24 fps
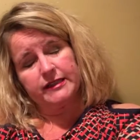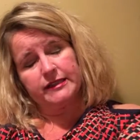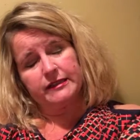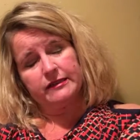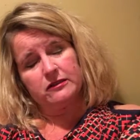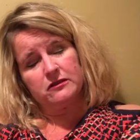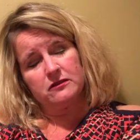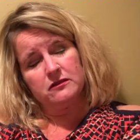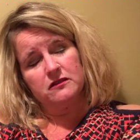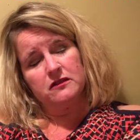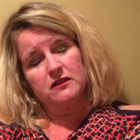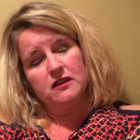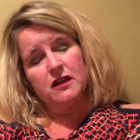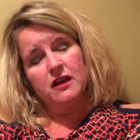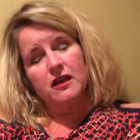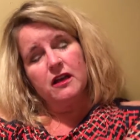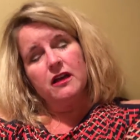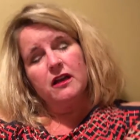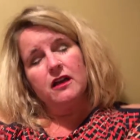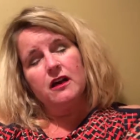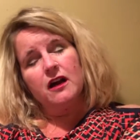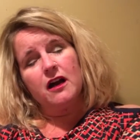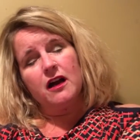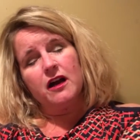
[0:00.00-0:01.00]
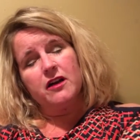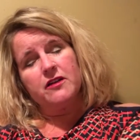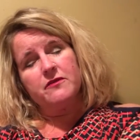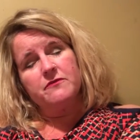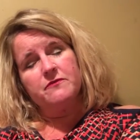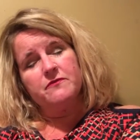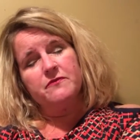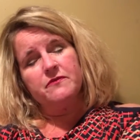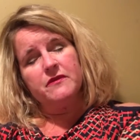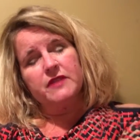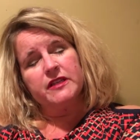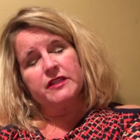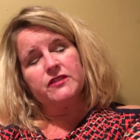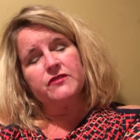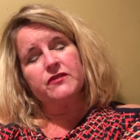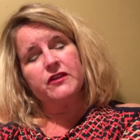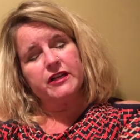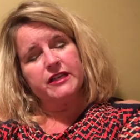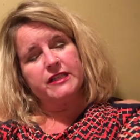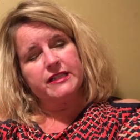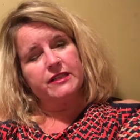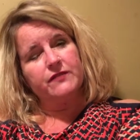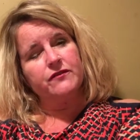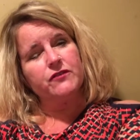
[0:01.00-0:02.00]
ill is
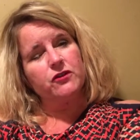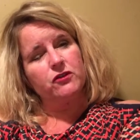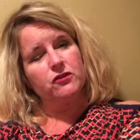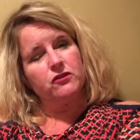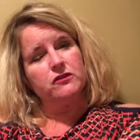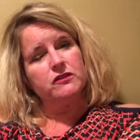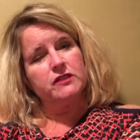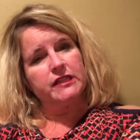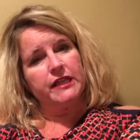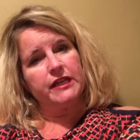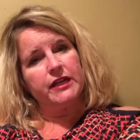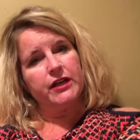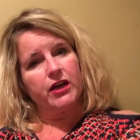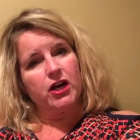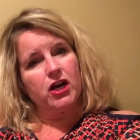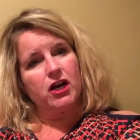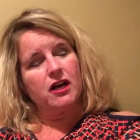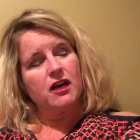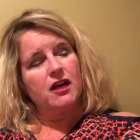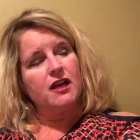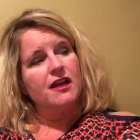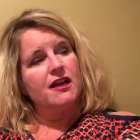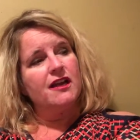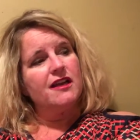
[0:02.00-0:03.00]
very difficult to hear.